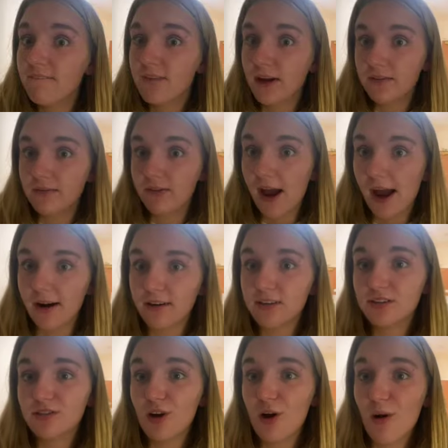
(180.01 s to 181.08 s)
Fun fact,
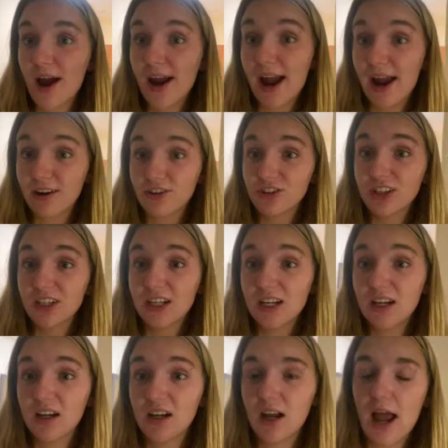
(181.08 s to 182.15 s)
so I
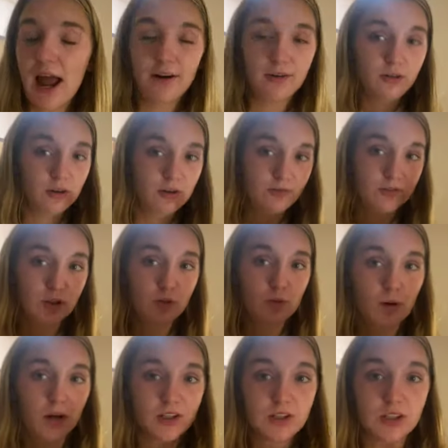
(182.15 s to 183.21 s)
don't know if you
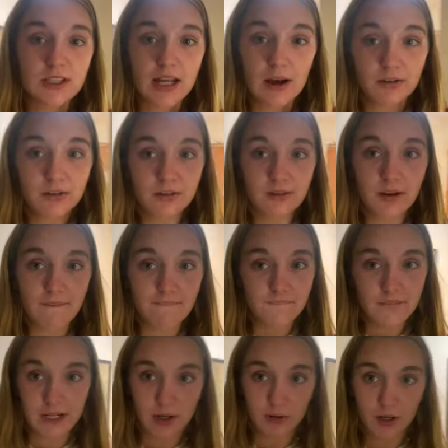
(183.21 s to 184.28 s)
watched the Towson
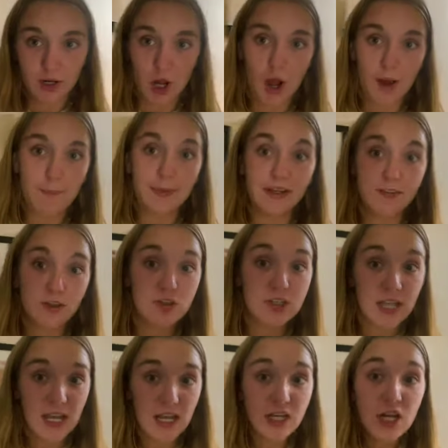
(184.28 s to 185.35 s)
video or not, but if you
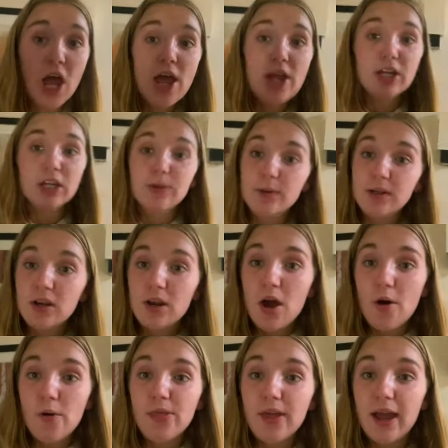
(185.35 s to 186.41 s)
did, you would
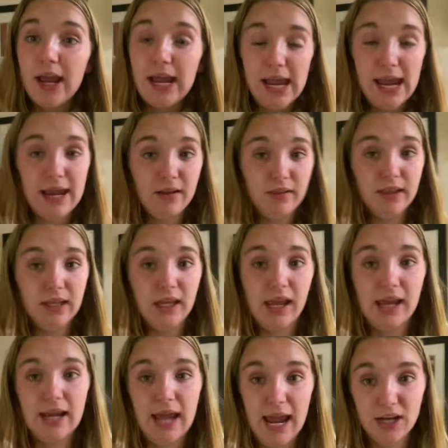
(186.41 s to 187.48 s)
know that Haley
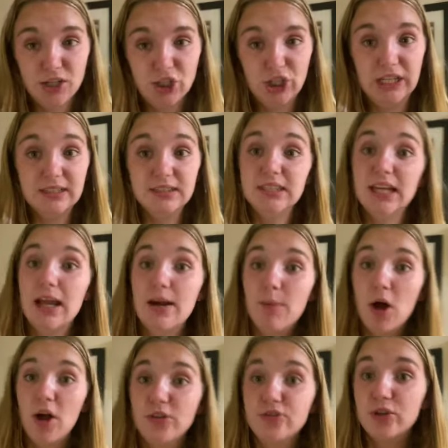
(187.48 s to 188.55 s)
and Ashley and Sam
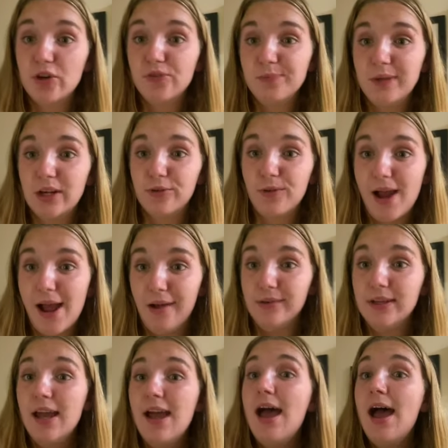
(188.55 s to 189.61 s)
all drove me around.
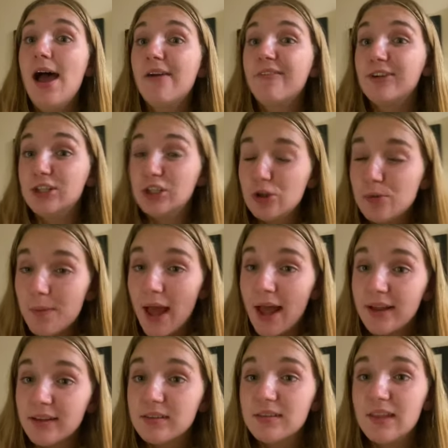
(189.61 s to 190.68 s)
For
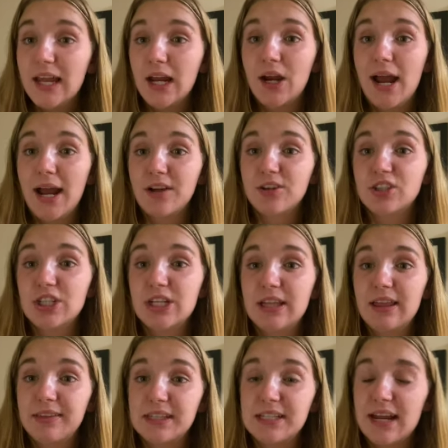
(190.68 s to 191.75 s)
UMass, they are actually,
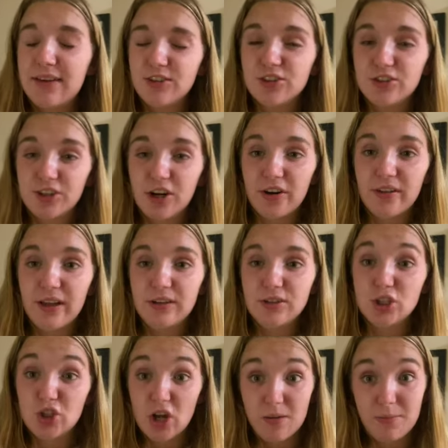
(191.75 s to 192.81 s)
like, the divers are not allowed to
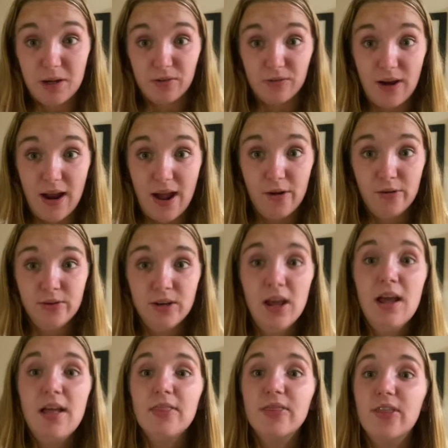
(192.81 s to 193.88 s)
drive me around.
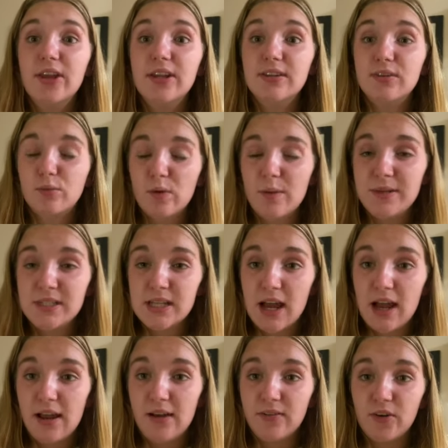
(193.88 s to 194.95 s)
The swim and
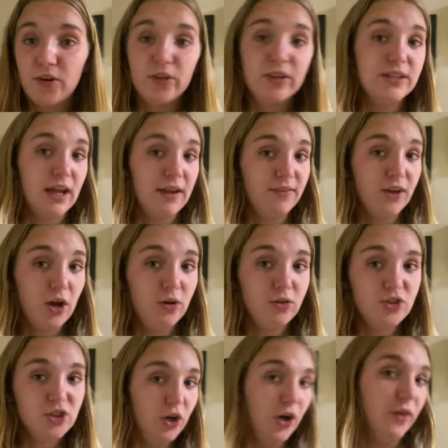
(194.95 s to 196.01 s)
dive or the dive
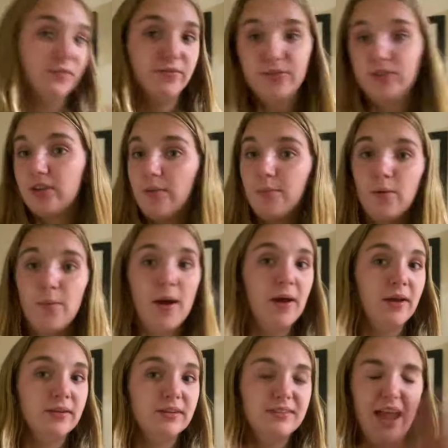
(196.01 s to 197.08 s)
coach or some
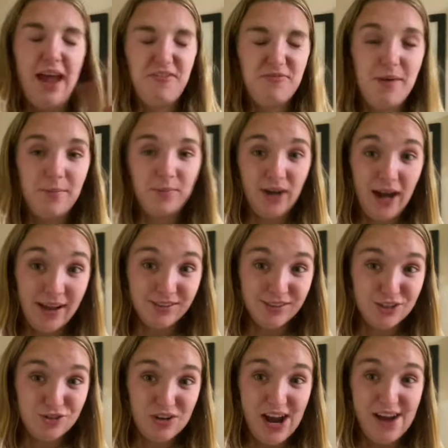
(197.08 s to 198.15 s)
staff member has
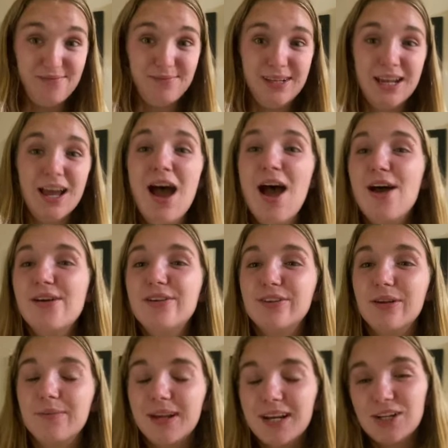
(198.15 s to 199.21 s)
to drive me. So
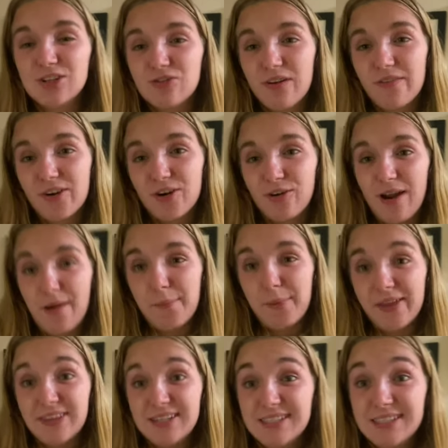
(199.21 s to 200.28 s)
I'm getting driven around
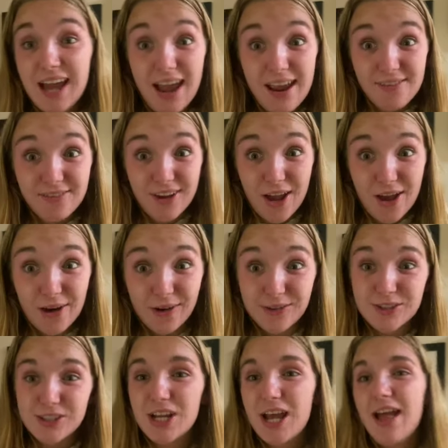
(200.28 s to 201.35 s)
by the dive
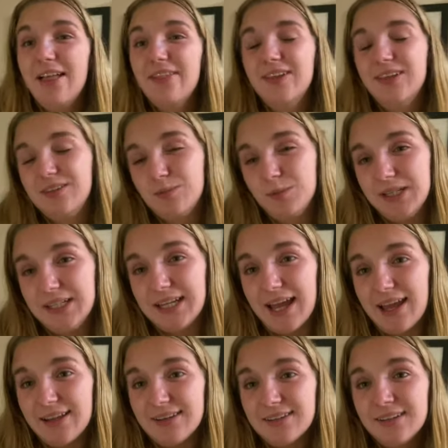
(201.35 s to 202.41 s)
coach this
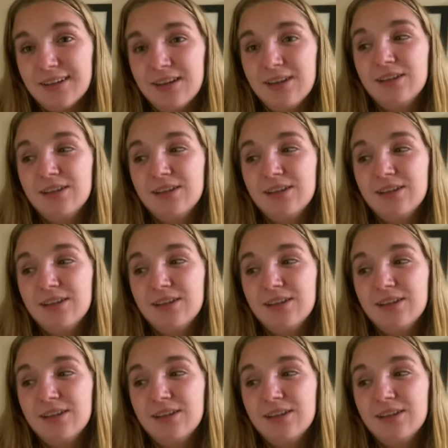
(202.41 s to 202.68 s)
weekend.